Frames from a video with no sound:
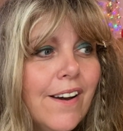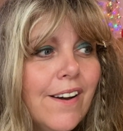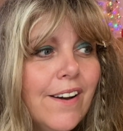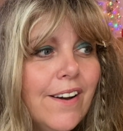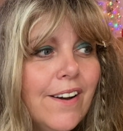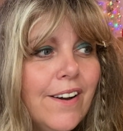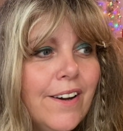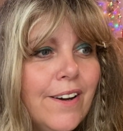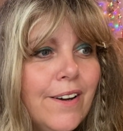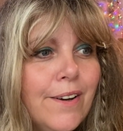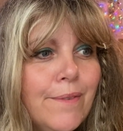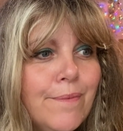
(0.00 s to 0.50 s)

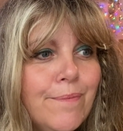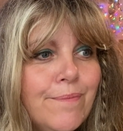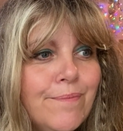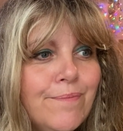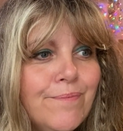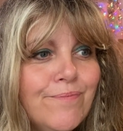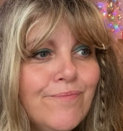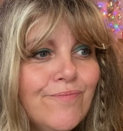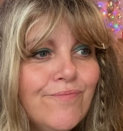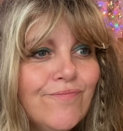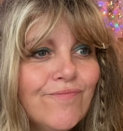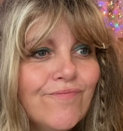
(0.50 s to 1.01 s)

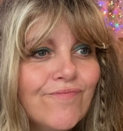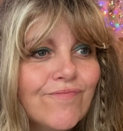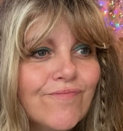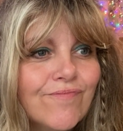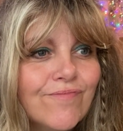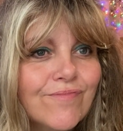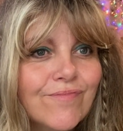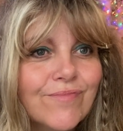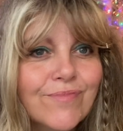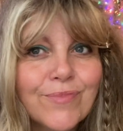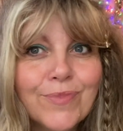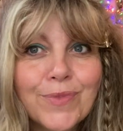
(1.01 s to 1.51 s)

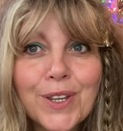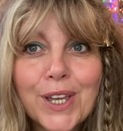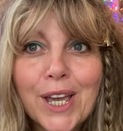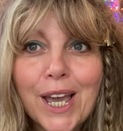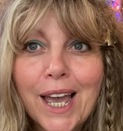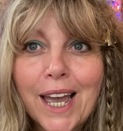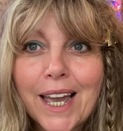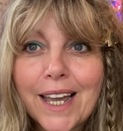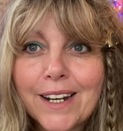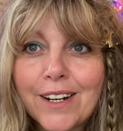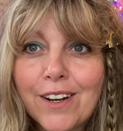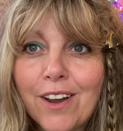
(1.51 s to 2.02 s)

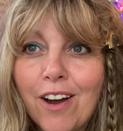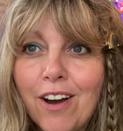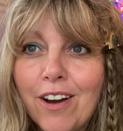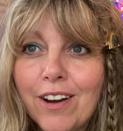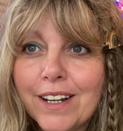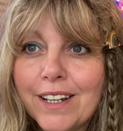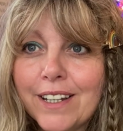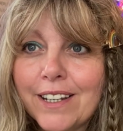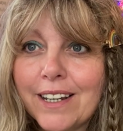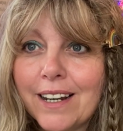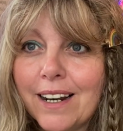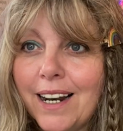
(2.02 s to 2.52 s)
Can
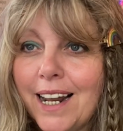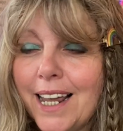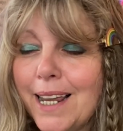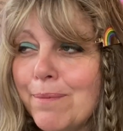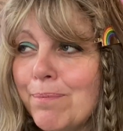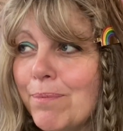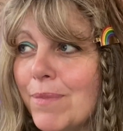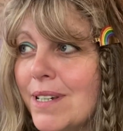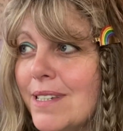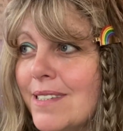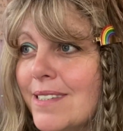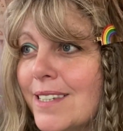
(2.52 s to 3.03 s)
I claim
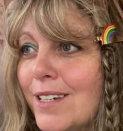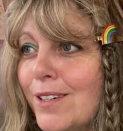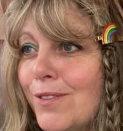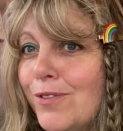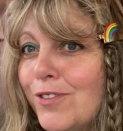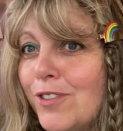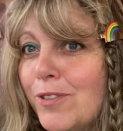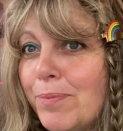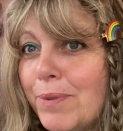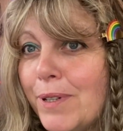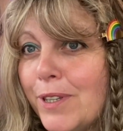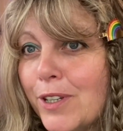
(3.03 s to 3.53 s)
myself
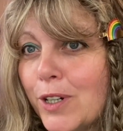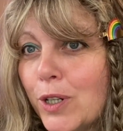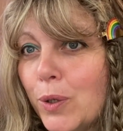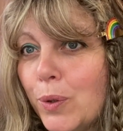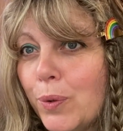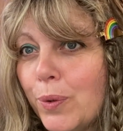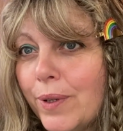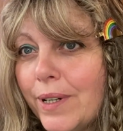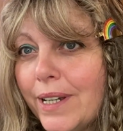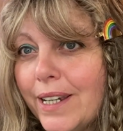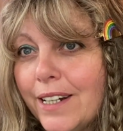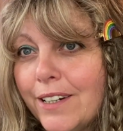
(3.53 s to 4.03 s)
to be the
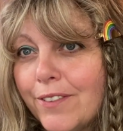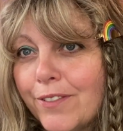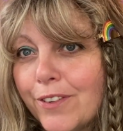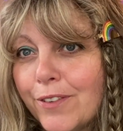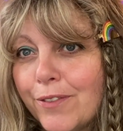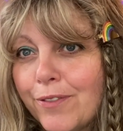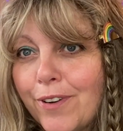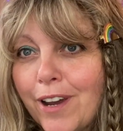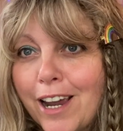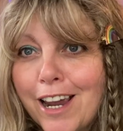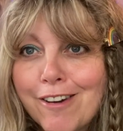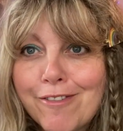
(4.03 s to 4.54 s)
queen of the
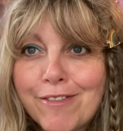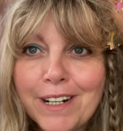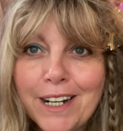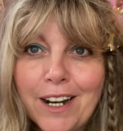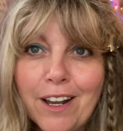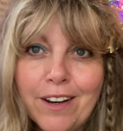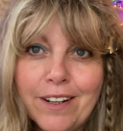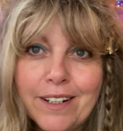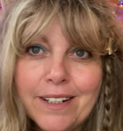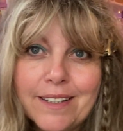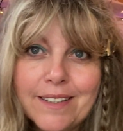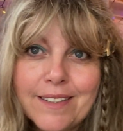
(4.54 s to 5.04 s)
fairy
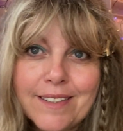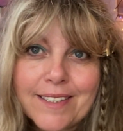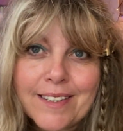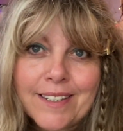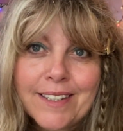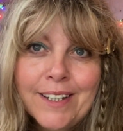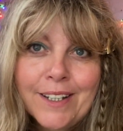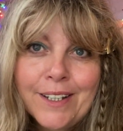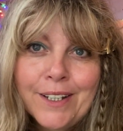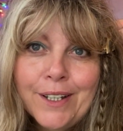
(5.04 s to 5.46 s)
lights?